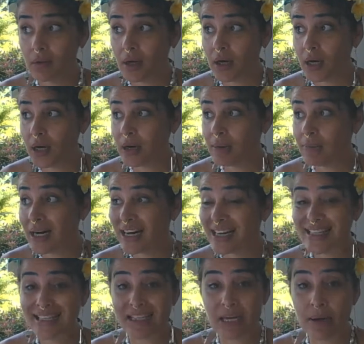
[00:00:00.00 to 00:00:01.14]

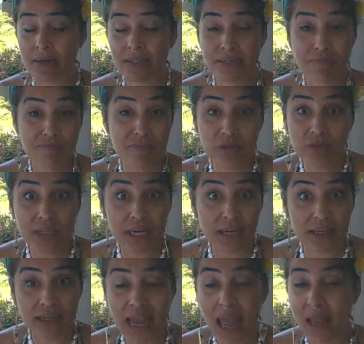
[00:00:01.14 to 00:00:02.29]
some
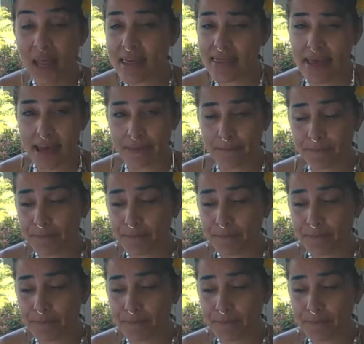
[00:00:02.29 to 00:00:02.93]
music, anything,